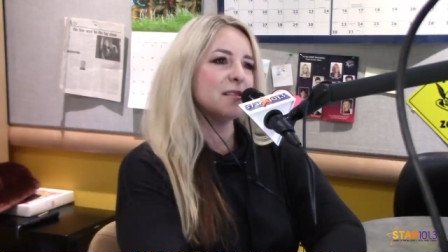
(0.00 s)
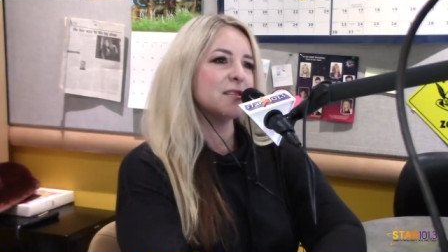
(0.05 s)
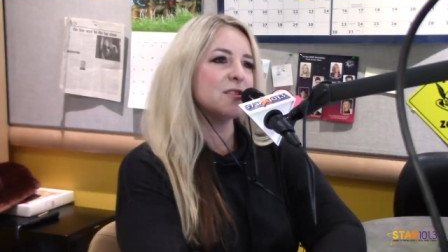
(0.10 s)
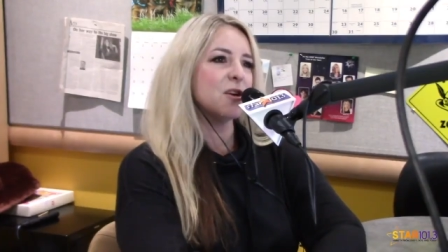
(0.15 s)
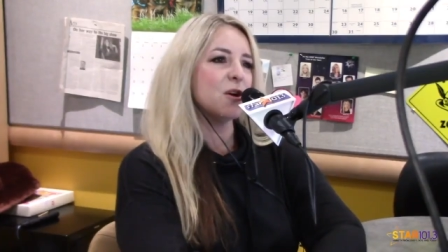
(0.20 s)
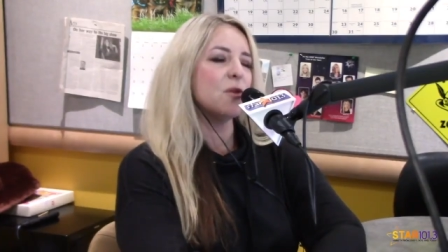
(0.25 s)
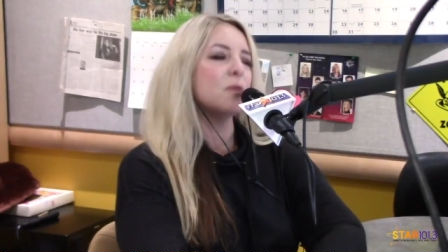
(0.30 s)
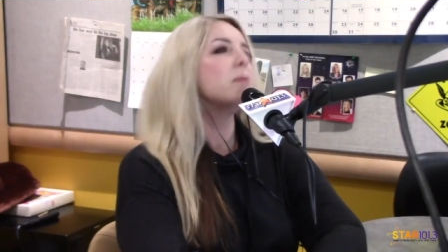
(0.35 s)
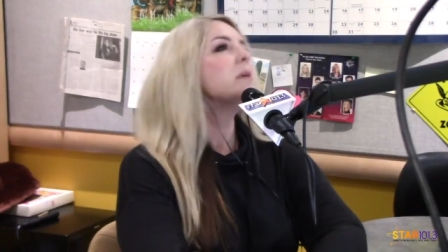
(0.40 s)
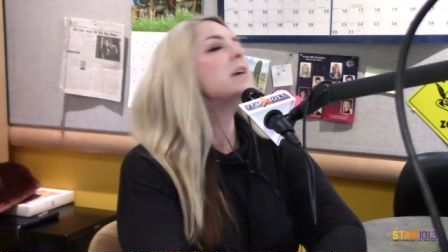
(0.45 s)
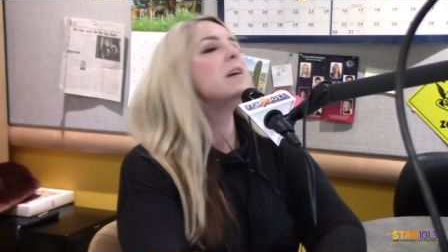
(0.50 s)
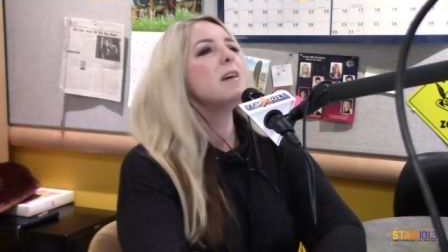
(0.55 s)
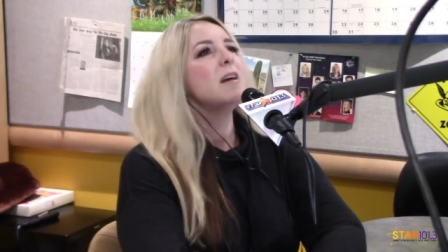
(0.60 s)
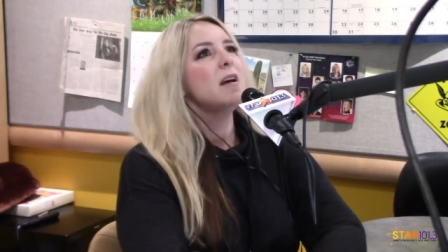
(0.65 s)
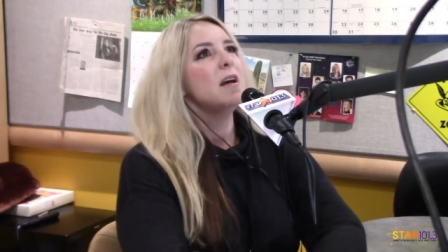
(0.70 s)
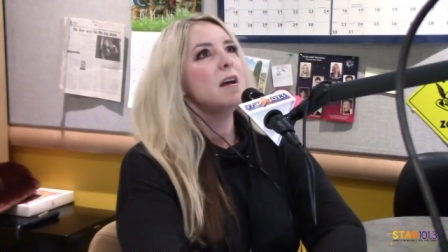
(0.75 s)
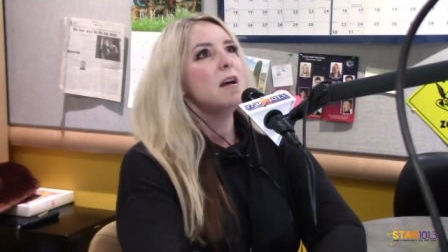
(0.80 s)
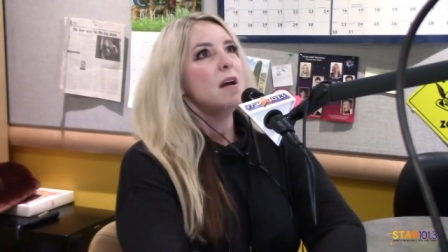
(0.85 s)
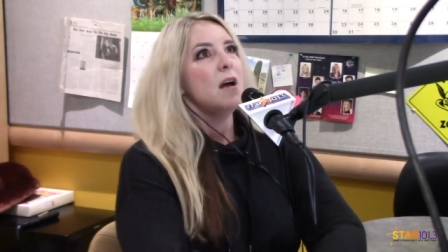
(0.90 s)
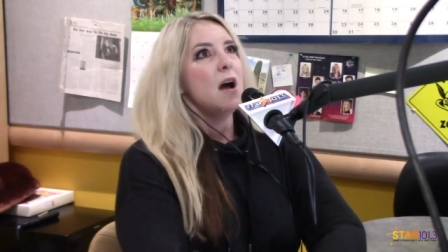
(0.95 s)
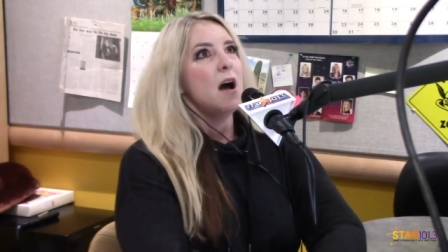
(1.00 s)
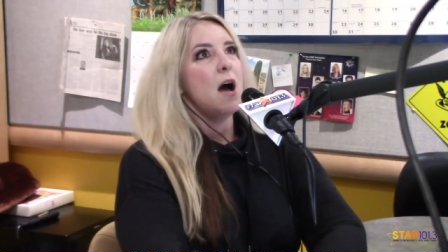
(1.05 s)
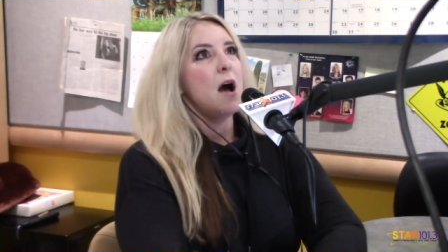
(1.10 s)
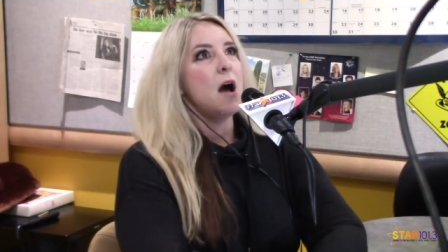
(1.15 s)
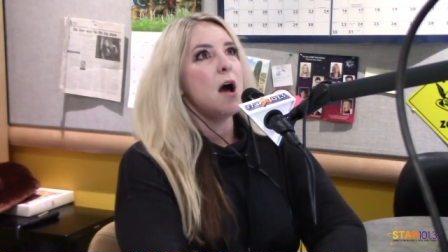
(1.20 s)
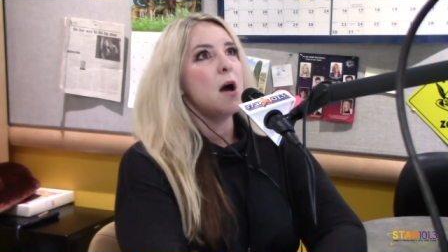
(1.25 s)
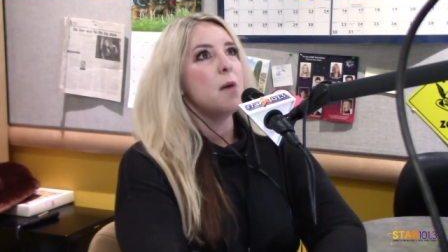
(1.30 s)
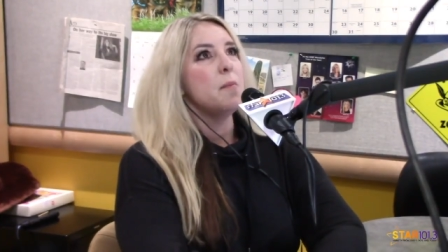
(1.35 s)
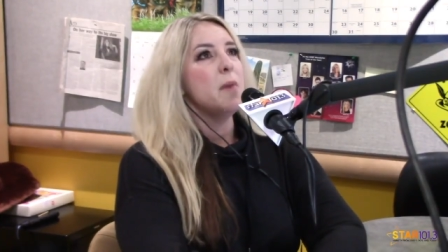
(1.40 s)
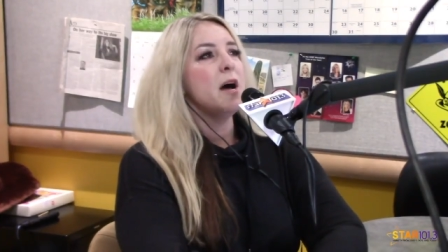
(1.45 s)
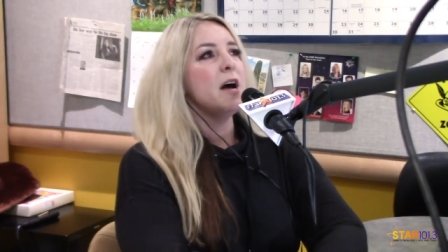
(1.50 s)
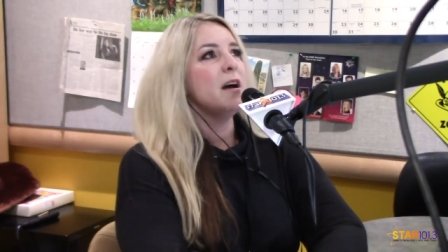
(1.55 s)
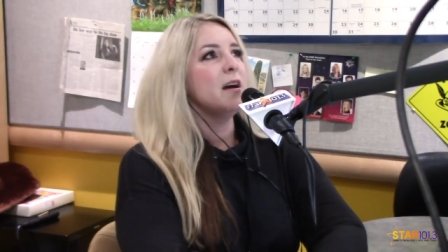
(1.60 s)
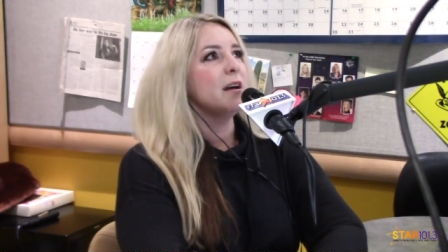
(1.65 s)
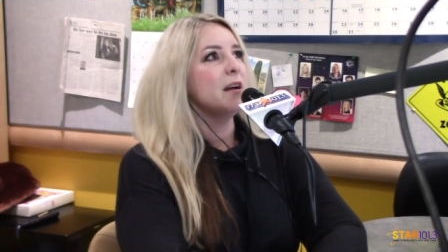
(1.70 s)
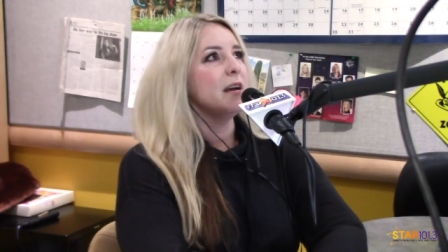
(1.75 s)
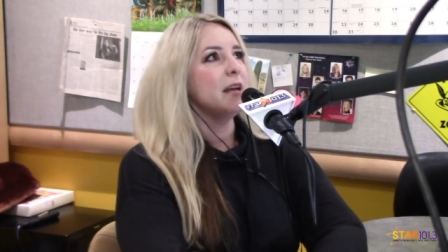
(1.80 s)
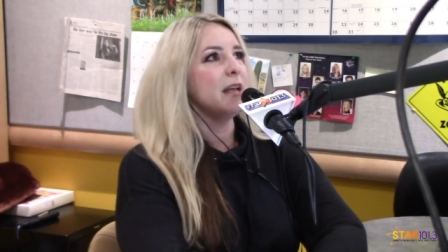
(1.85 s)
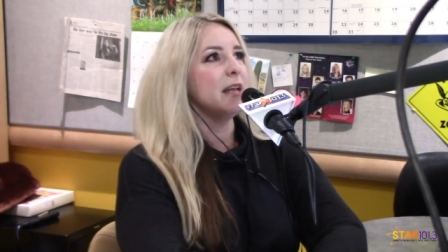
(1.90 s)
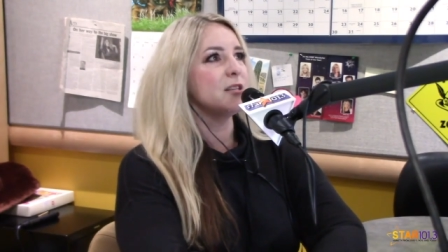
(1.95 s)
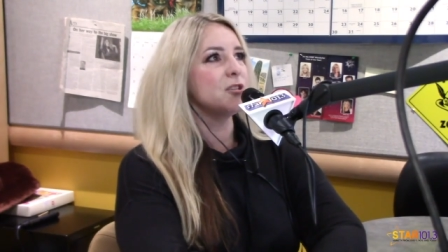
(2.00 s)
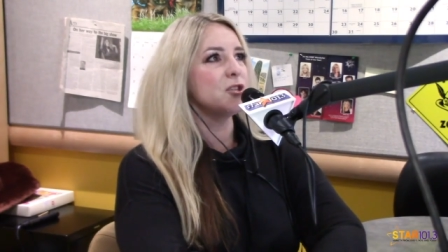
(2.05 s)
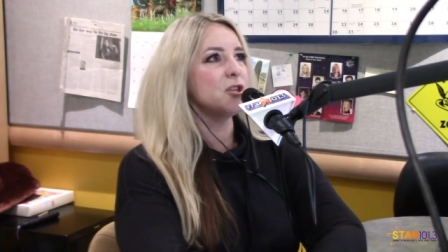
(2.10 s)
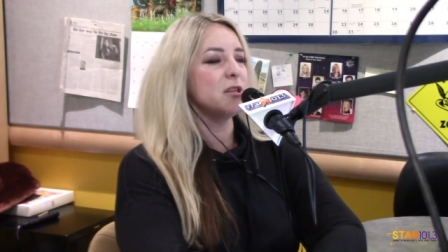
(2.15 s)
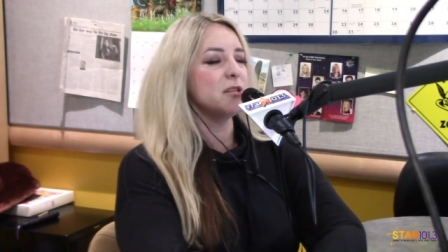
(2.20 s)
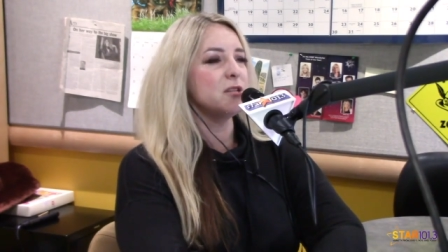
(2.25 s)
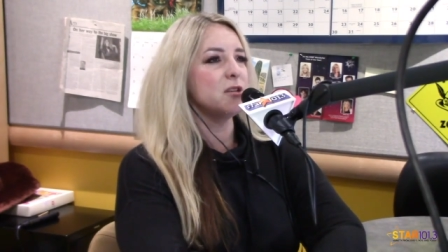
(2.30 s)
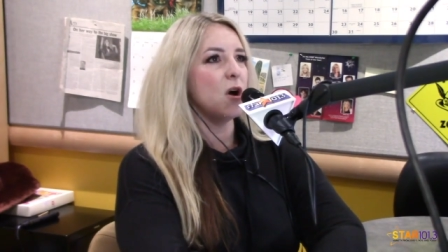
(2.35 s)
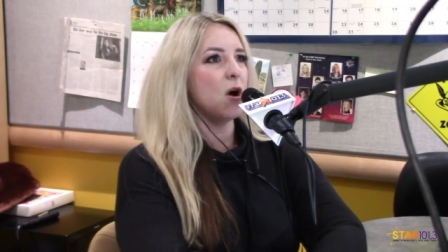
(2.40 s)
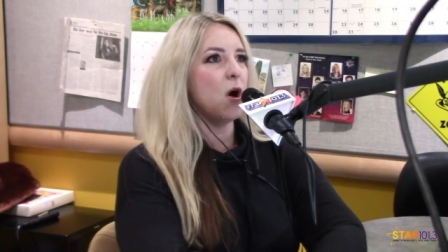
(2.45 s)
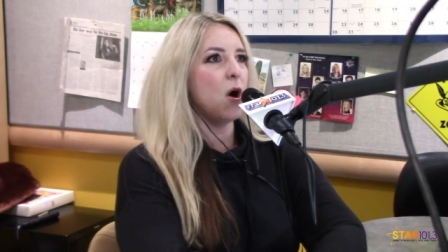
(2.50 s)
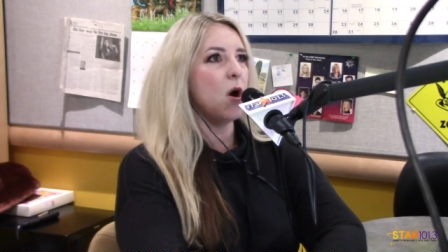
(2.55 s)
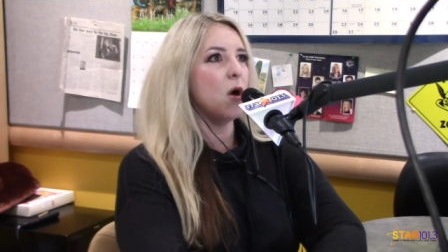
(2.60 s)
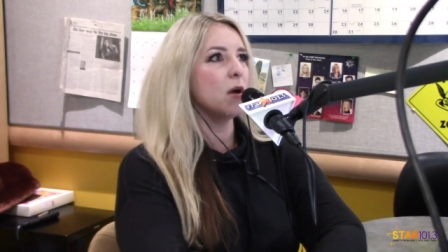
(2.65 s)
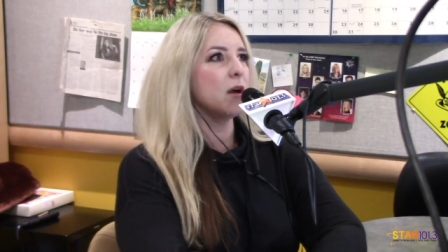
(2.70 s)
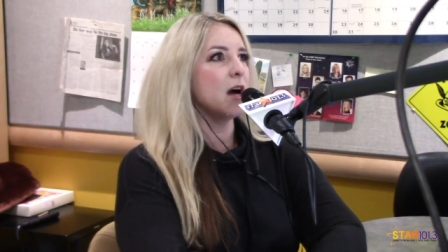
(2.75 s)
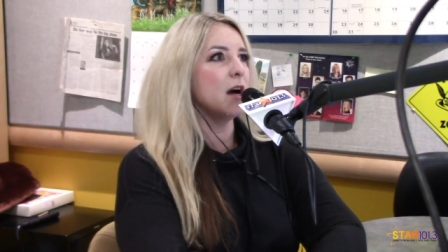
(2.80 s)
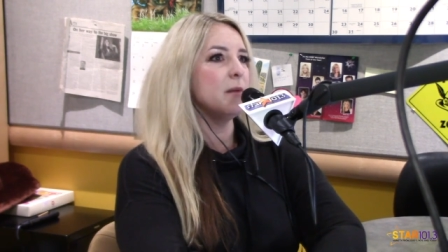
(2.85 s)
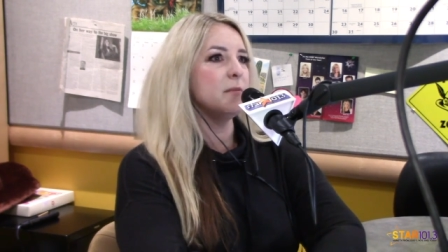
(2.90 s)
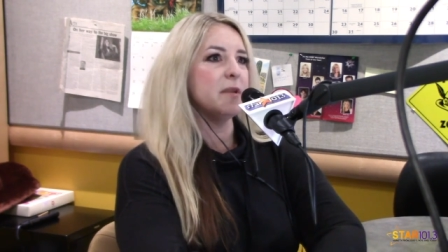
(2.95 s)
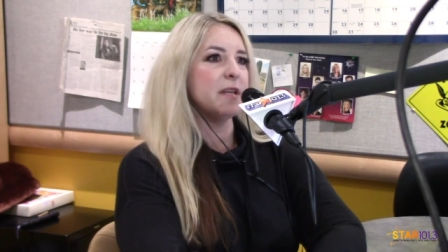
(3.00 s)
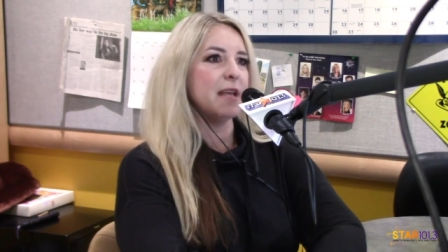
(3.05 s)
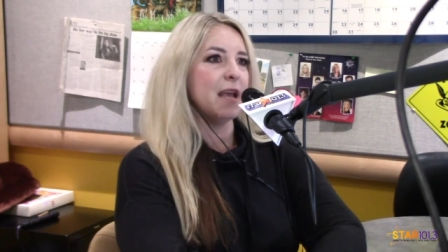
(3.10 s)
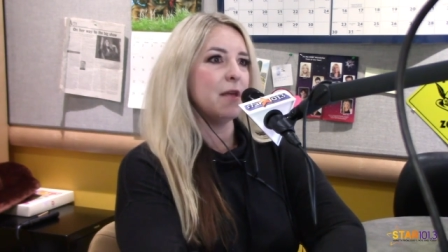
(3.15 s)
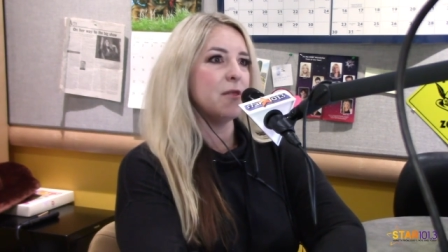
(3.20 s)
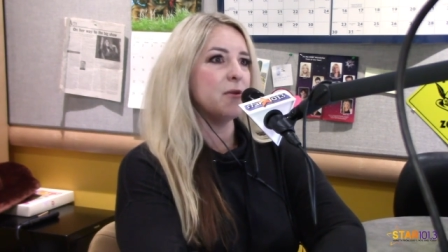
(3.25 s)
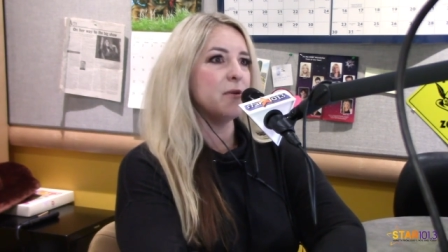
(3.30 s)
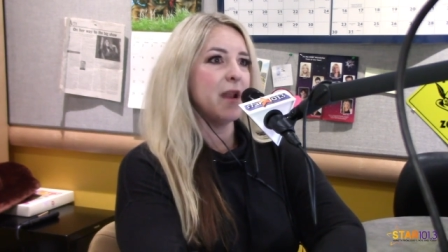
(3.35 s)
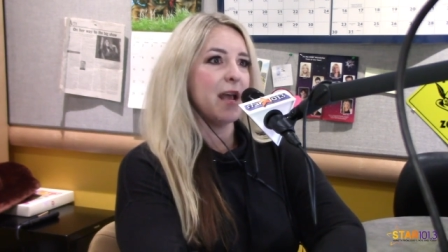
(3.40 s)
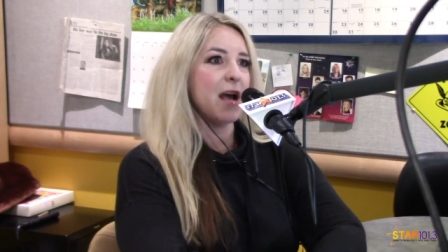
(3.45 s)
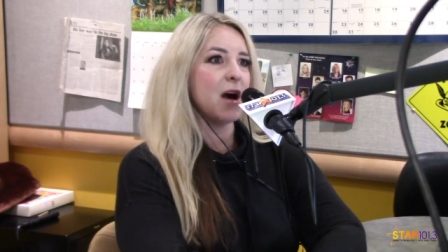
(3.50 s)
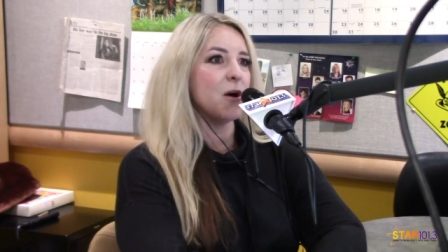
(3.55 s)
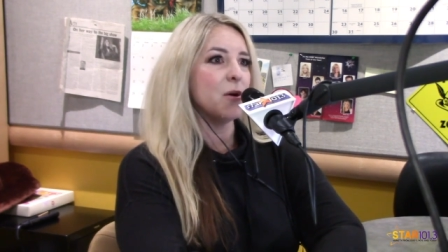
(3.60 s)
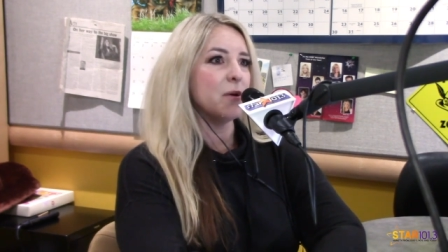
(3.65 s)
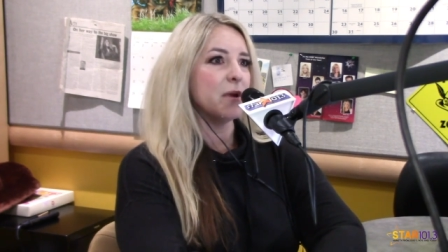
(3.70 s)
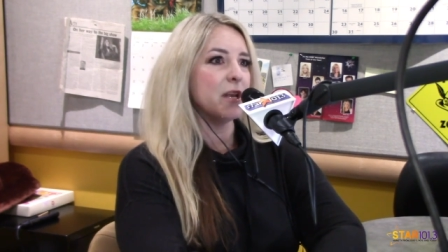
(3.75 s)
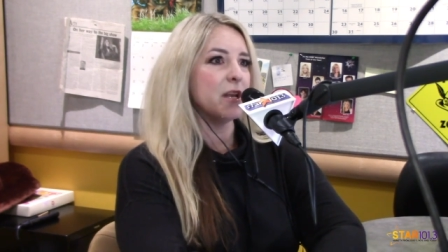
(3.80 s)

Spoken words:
So it's just all come together now,